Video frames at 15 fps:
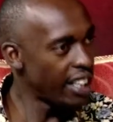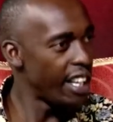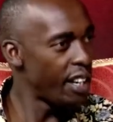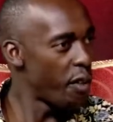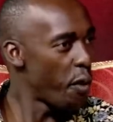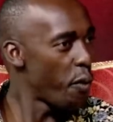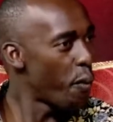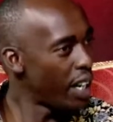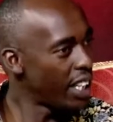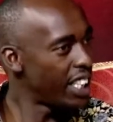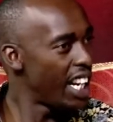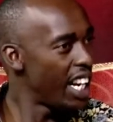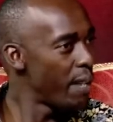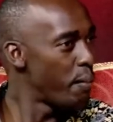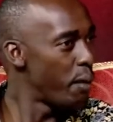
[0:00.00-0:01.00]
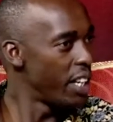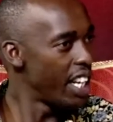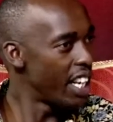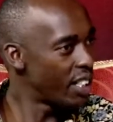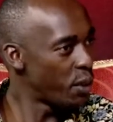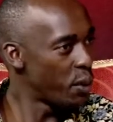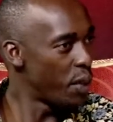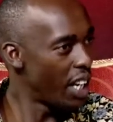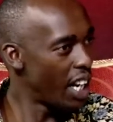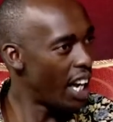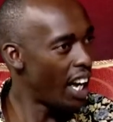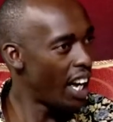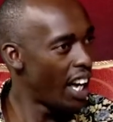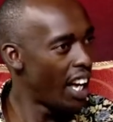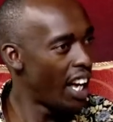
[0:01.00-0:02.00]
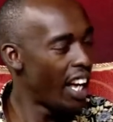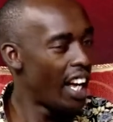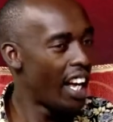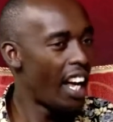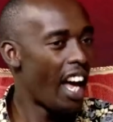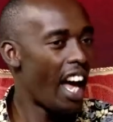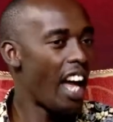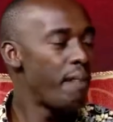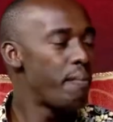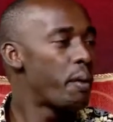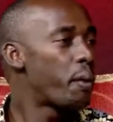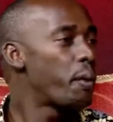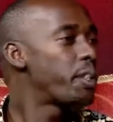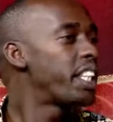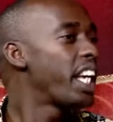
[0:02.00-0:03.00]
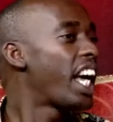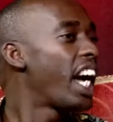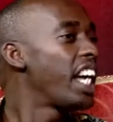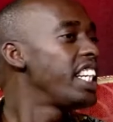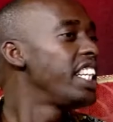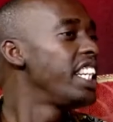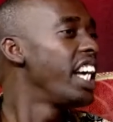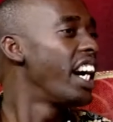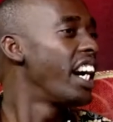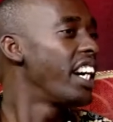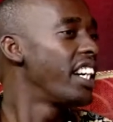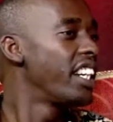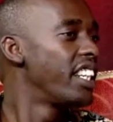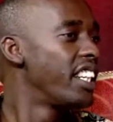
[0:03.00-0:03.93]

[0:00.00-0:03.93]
They don't want anybody else to hear, and because they can't hear,